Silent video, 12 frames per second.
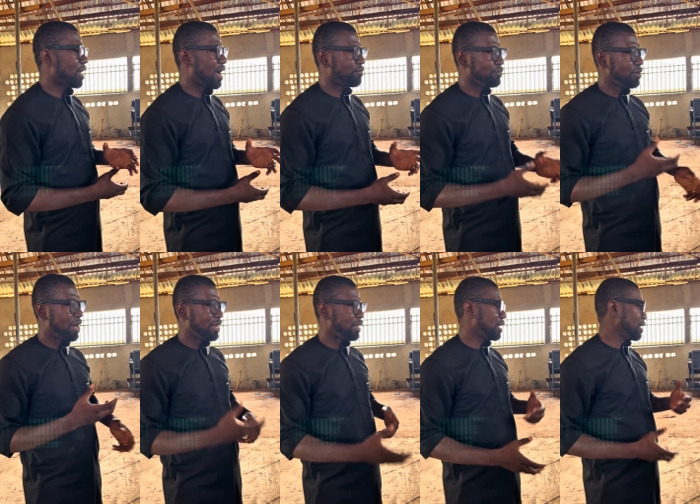Have you
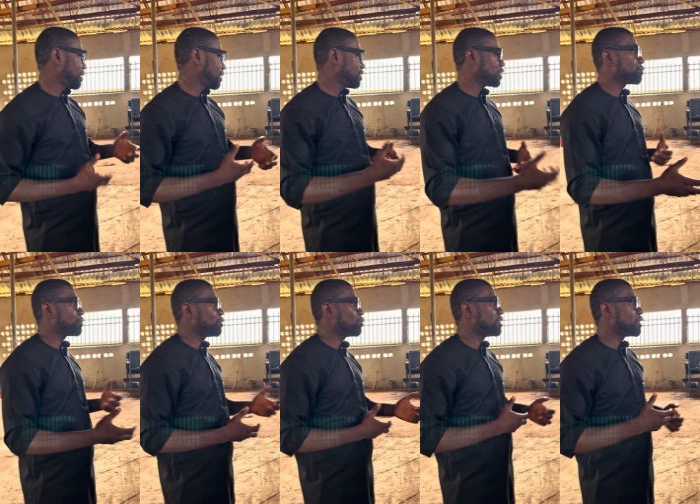had uh, any
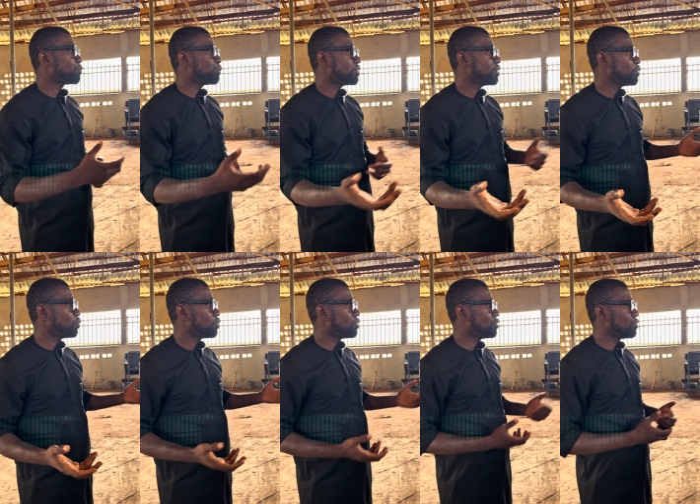experience with the imported
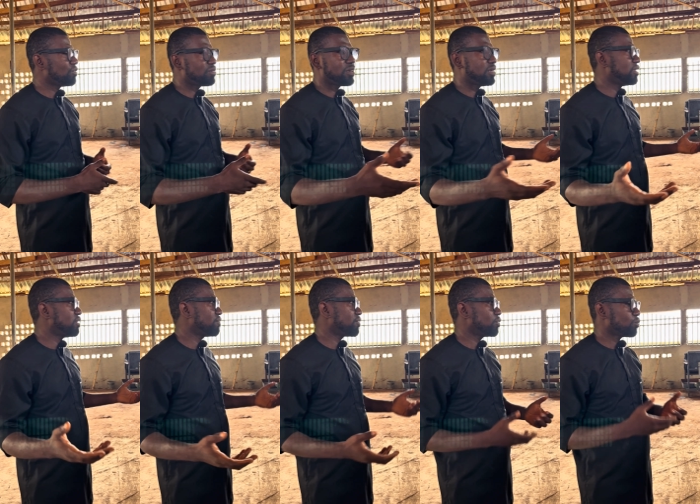one? Do you see any
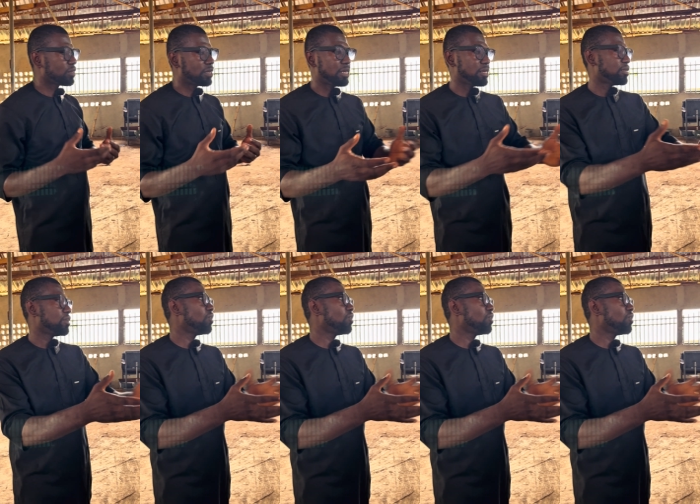difference with that and the